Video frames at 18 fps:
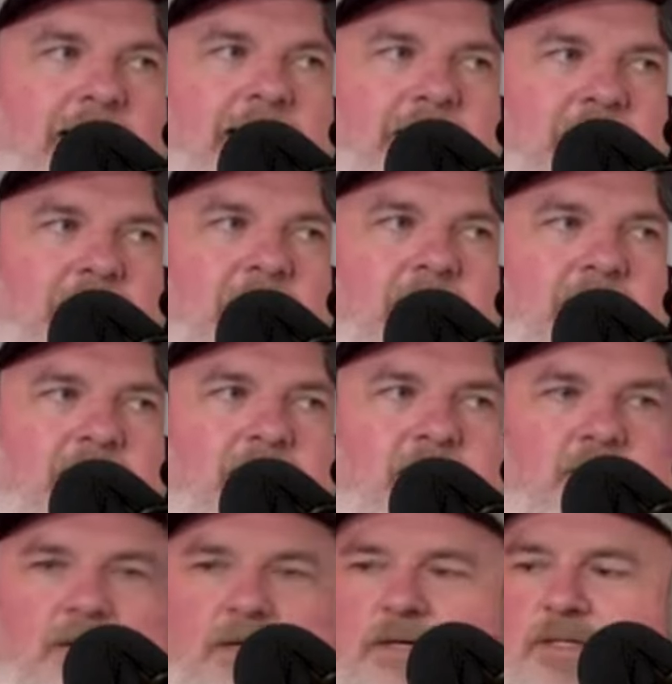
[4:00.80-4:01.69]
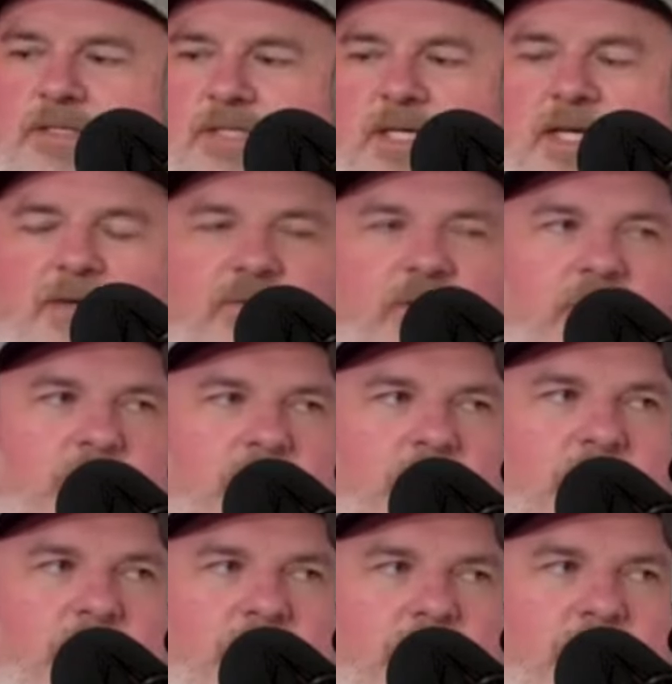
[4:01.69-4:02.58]
the back end to give you a
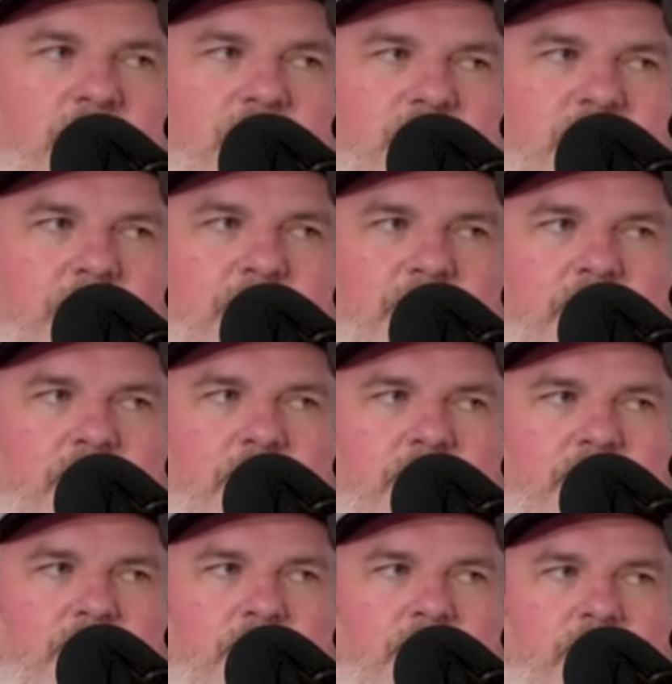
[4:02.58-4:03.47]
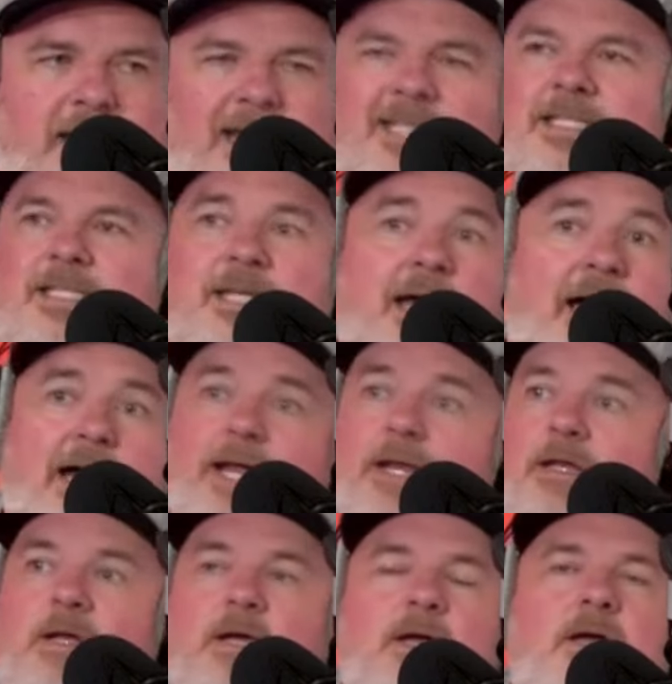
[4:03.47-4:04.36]
little something something. It's
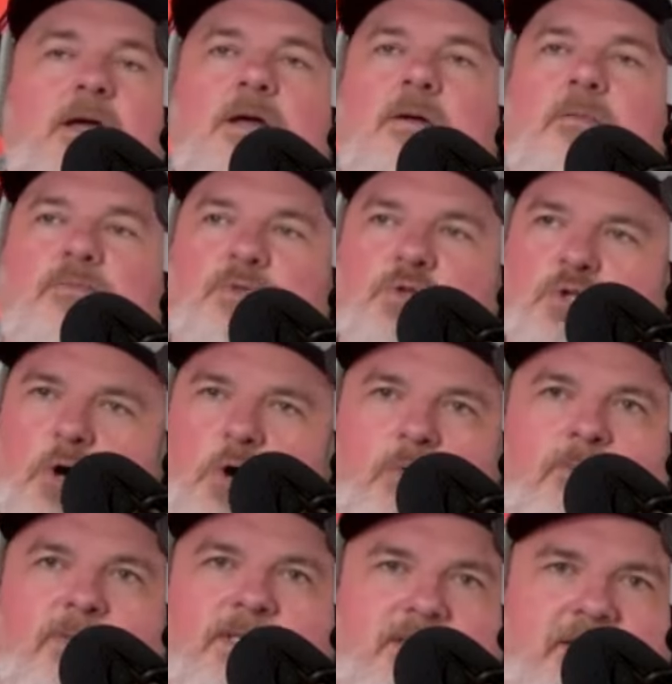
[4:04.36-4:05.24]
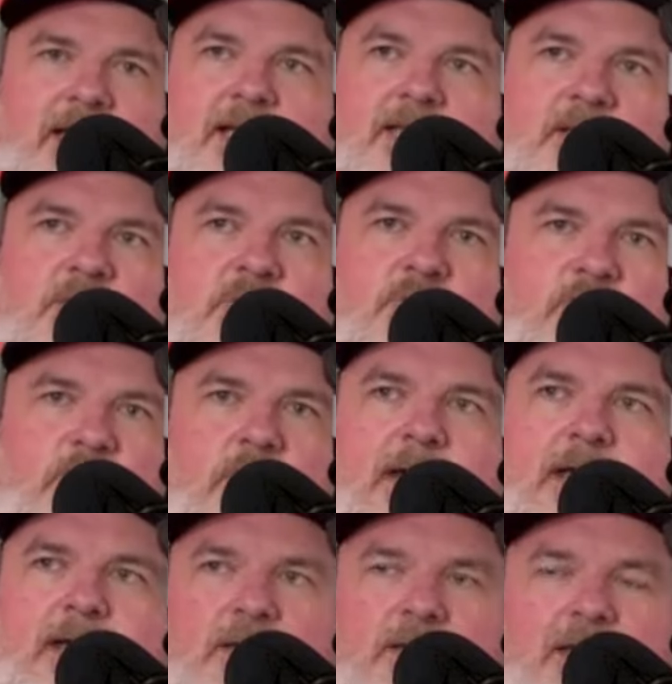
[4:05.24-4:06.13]
not don't mistake this for
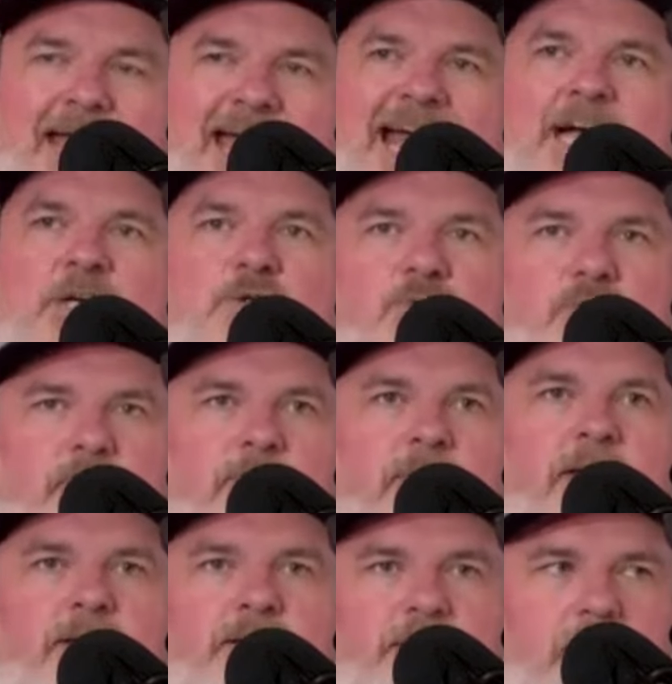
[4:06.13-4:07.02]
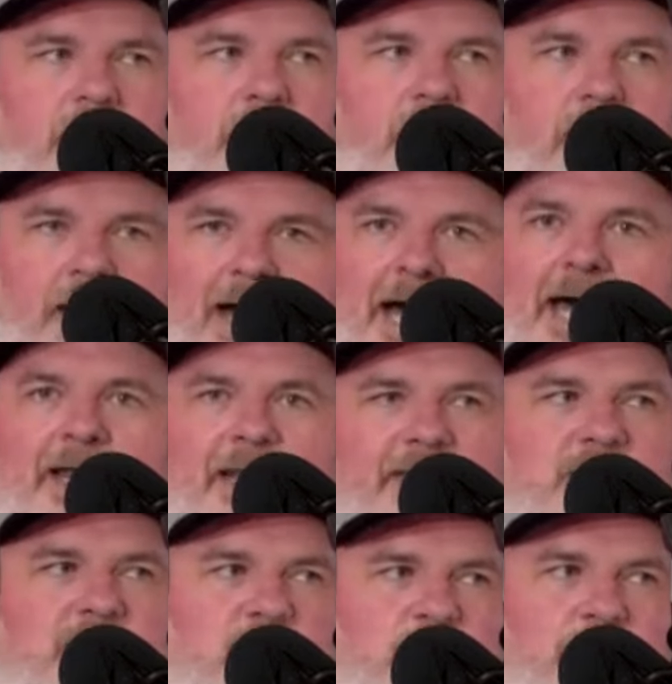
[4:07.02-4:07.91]
like actually being hot
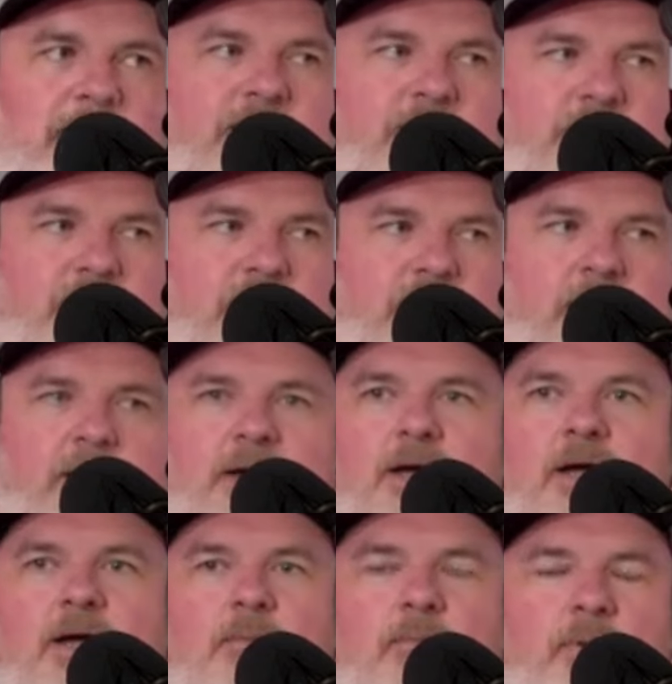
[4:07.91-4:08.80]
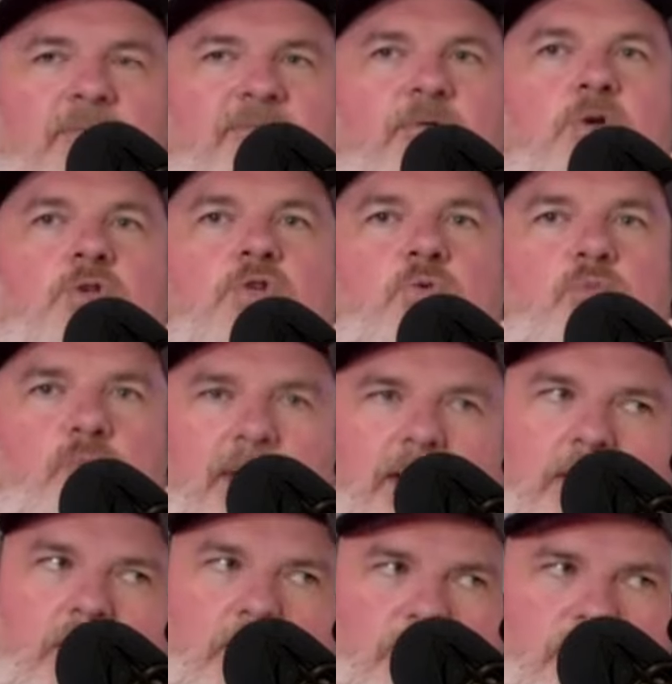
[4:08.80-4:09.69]
and spicy, but for
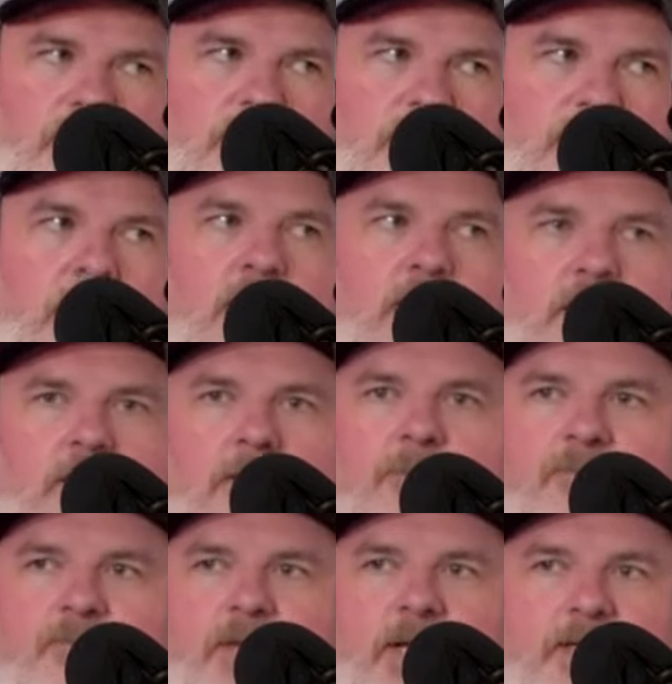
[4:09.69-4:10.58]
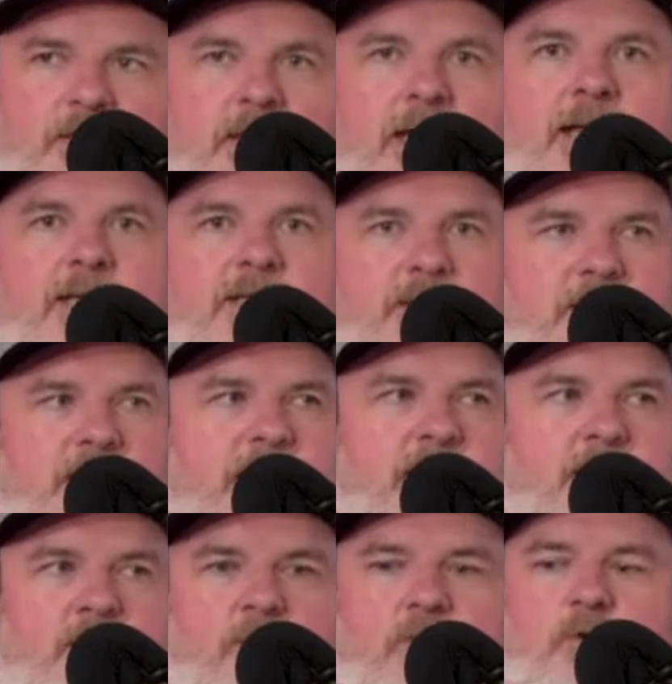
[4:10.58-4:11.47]
Doritos. No, it's spicy. It's got a
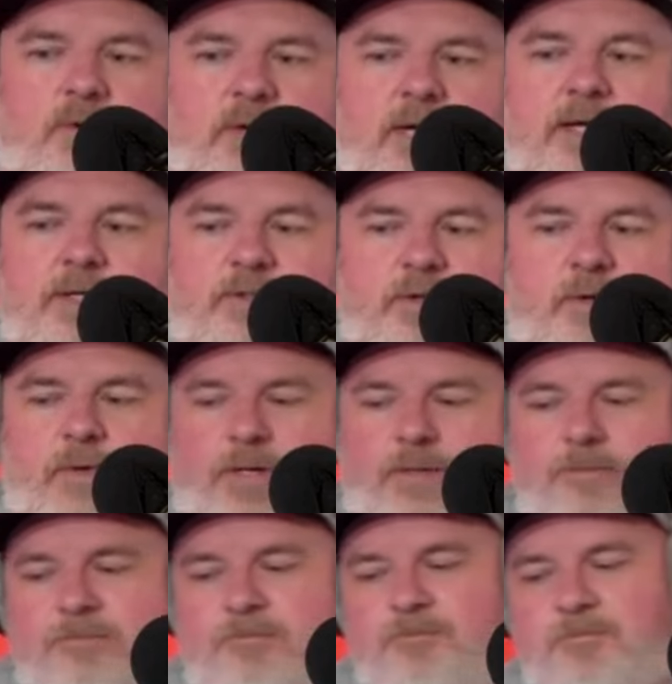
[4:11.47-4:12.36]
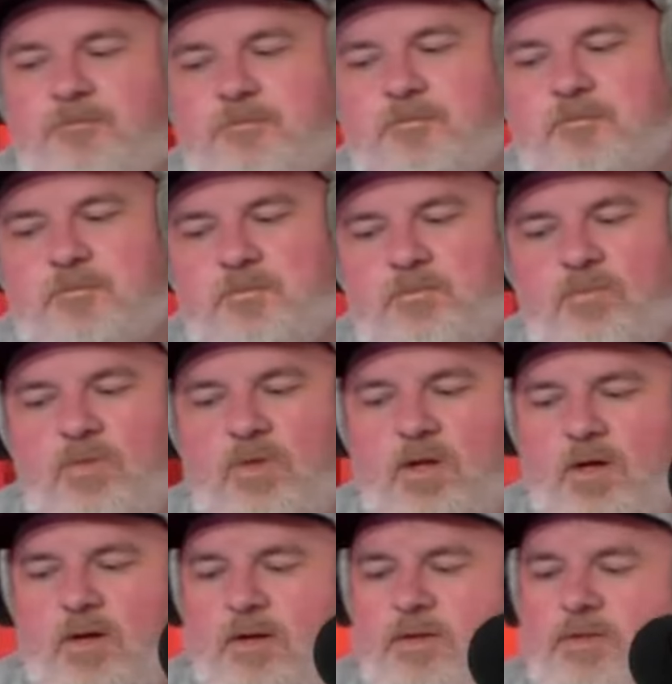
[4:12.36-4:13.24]
decent little kick to it. It's spicy. All right.
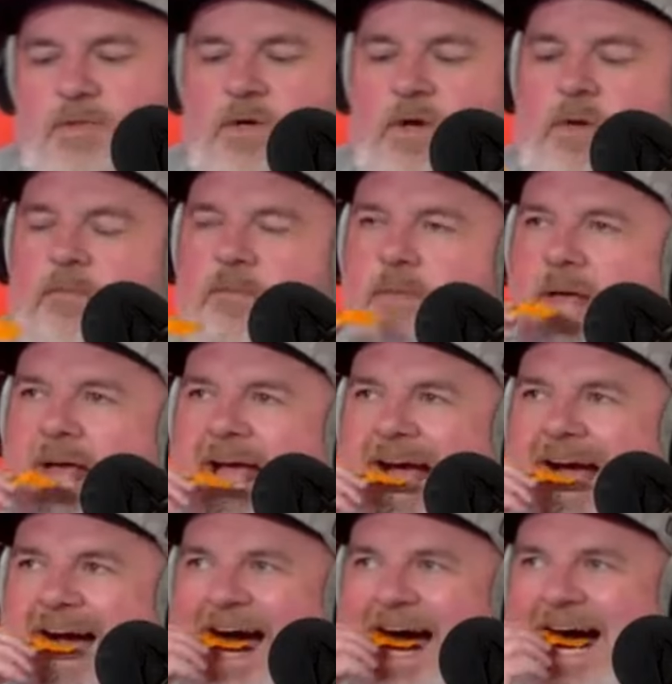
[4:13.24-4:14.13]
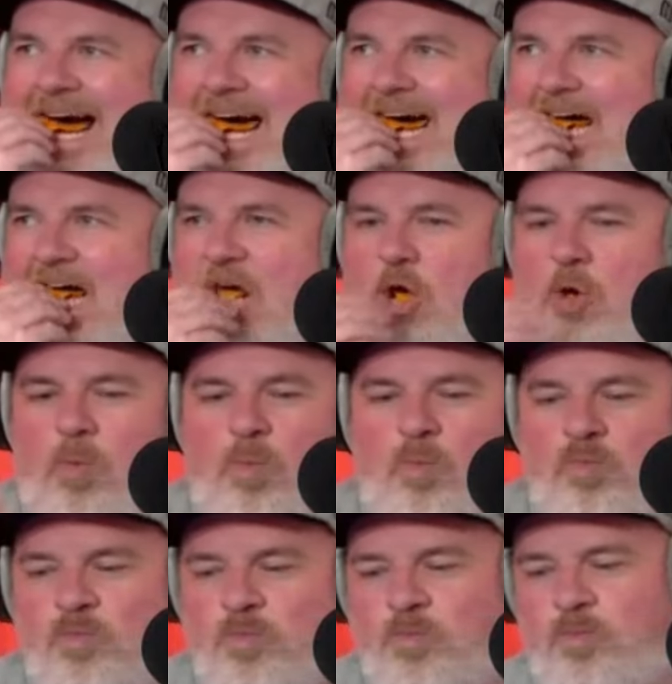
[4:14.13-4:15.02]
It's good.
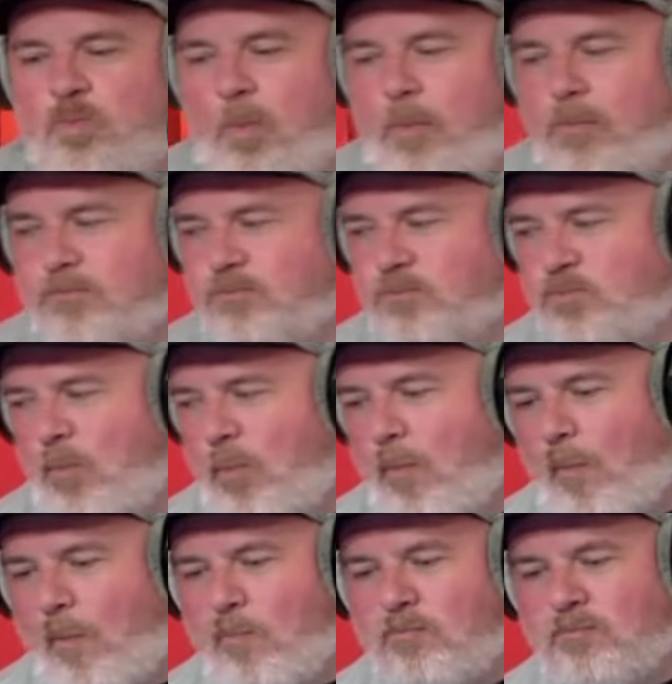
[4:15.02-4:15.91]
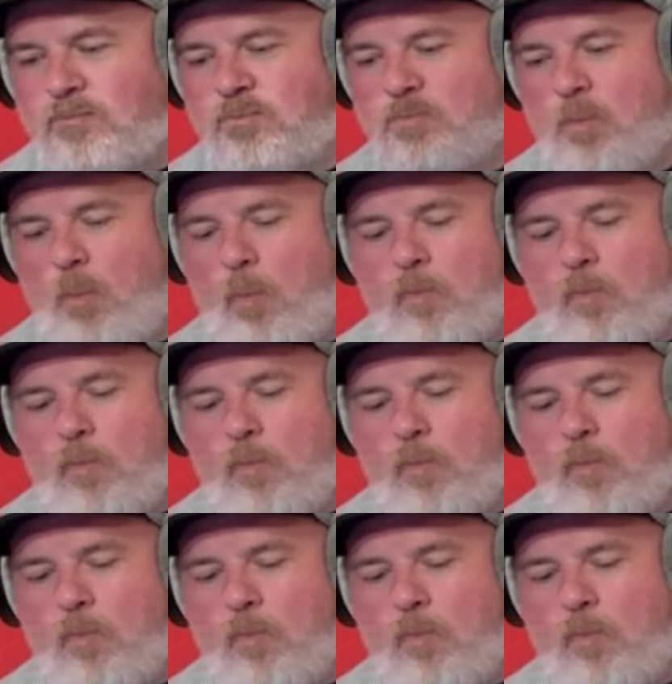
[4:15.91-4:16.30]
Um, not my favorite, but I'll